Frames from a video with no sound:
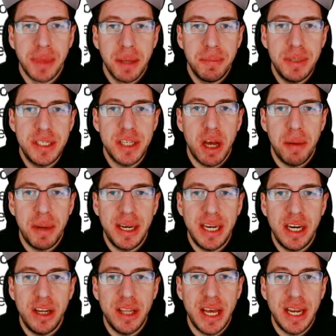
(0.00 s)
Please comment
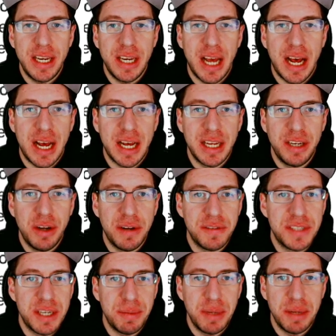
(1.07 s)
here that you have
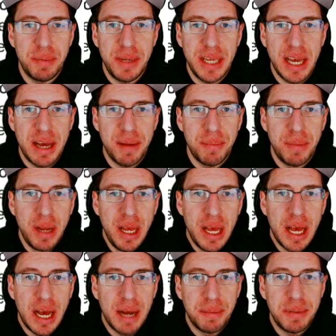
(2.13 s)
sent me a PM.
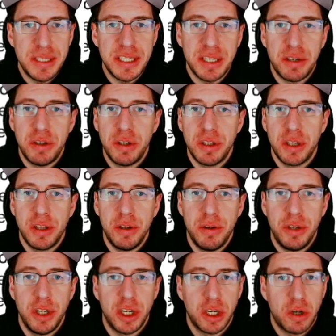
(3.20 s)
Please
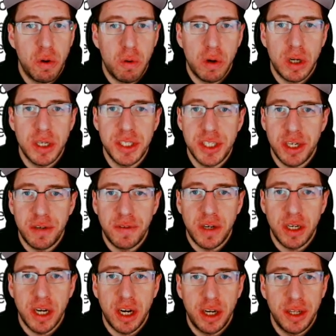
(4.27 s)
include your core server
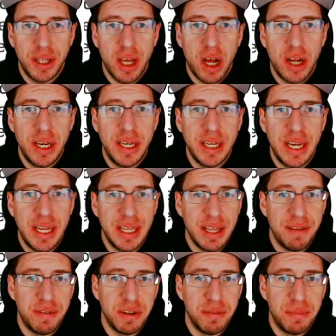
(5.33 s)
currently on and
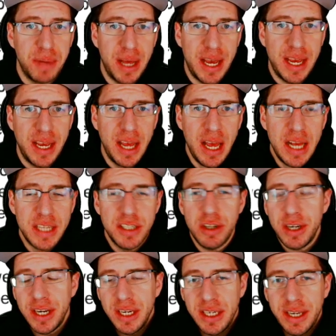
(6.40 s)
level of play. So
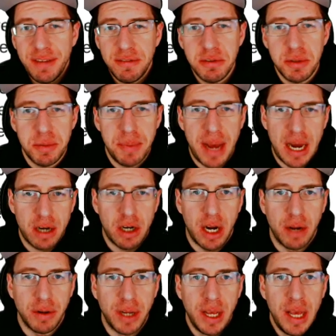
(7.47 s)
give them some
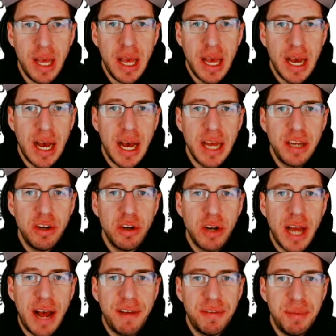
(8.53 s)
background. You don't
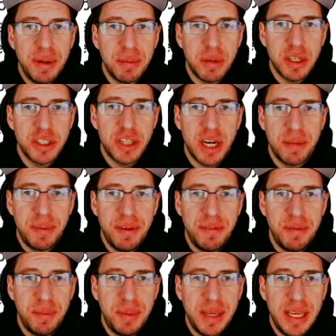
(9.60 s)
have to be a monster at
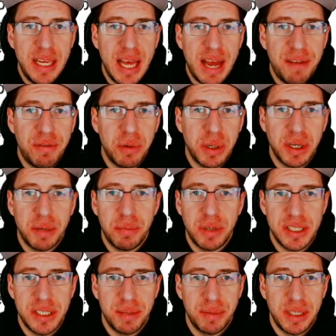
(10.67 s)
PvP. Everyone can bring
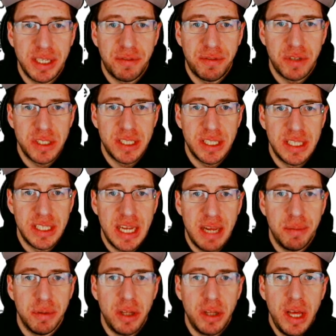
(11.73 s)
something different to the
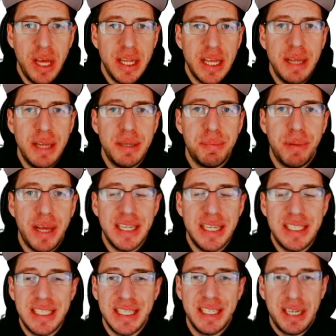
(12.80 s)
table. They plan
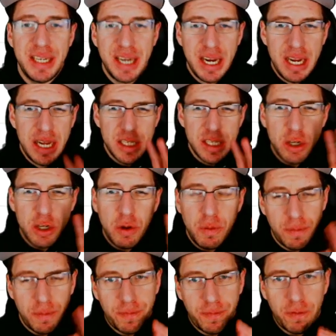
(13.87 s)
to...
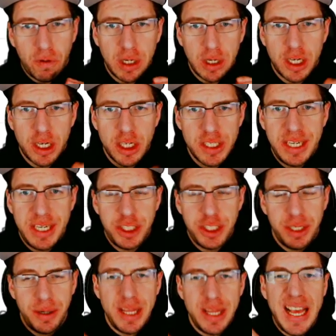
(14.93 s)
So for Cursed
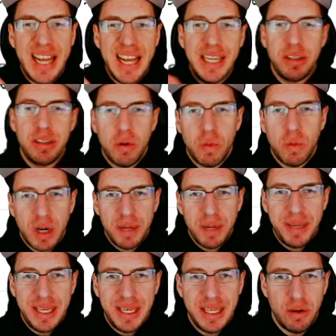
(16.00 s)
Nation, they don't want to
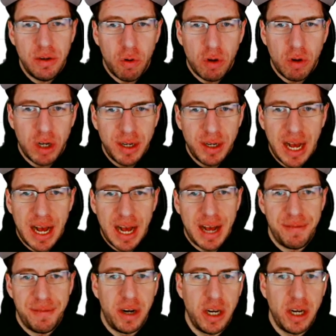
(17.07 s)
be in Nore
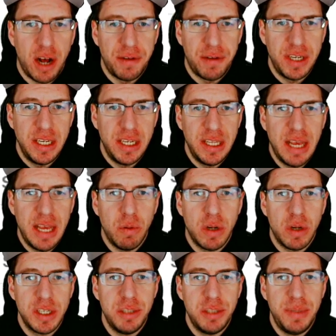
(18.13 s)
very often. They
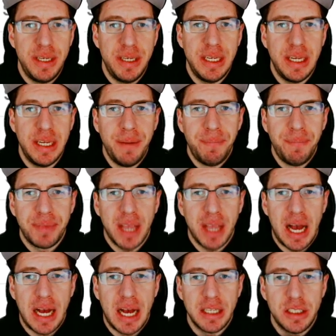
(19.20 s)
want to be...
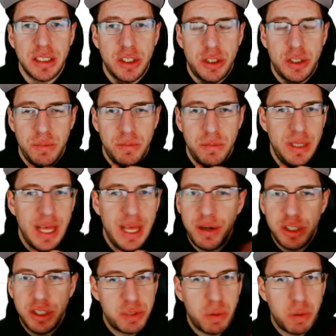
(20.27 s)
they
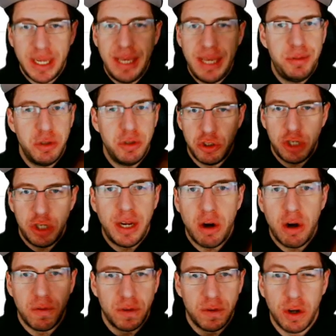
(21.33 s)
just want to keep doing Drake
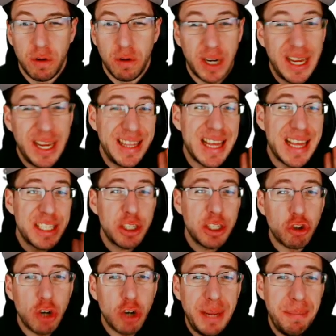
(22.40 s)
over and over. And that's a
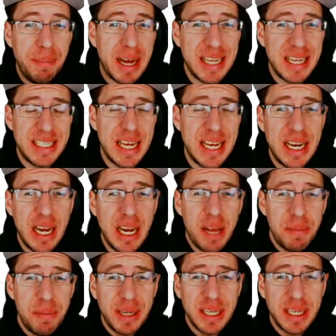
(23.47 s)
great mindset
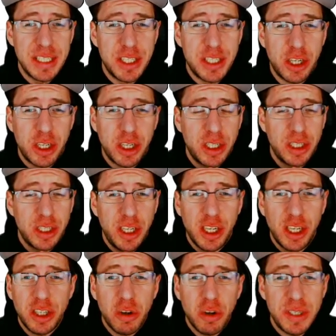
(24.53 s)
because
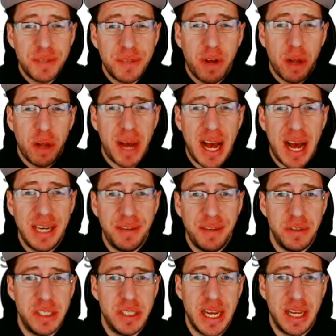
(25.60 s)
you're going to fall behind if
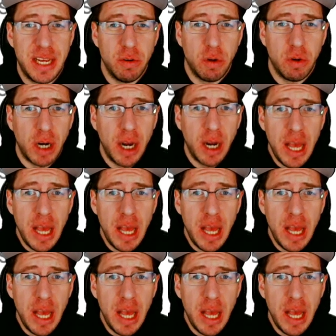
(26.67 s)
you stay in Nore.